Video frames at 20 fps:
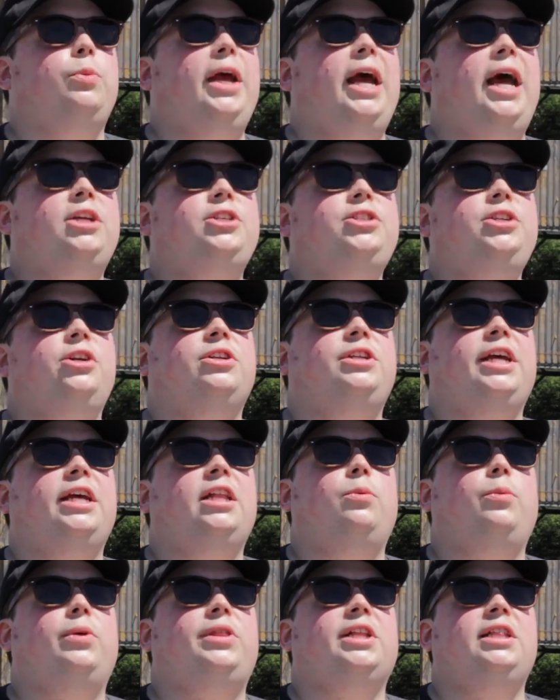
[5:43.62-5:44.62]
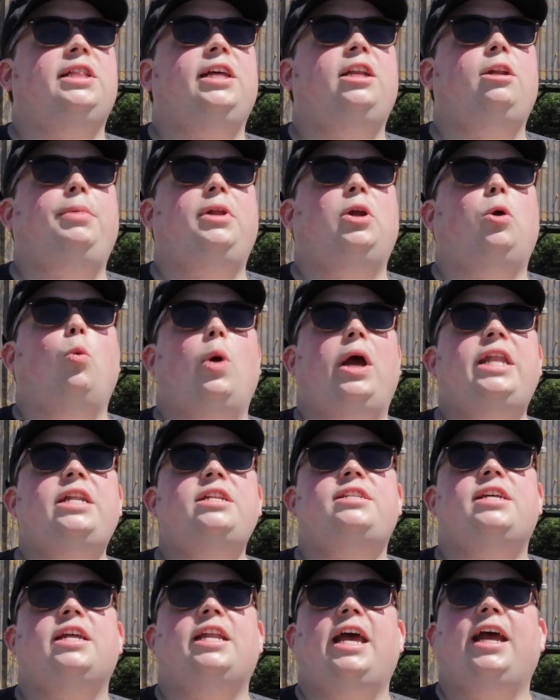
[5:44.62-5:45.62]
We actually are dealing with a little bit of
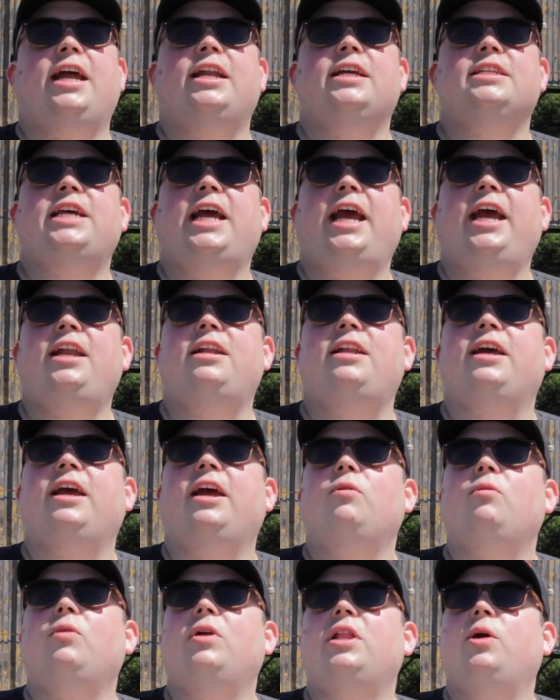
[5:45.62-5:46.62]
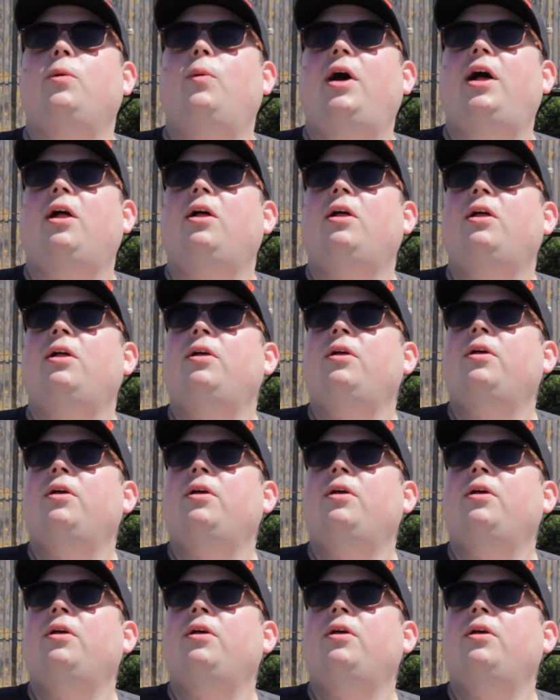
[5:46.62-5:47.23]
wind today, and it's handling it really well.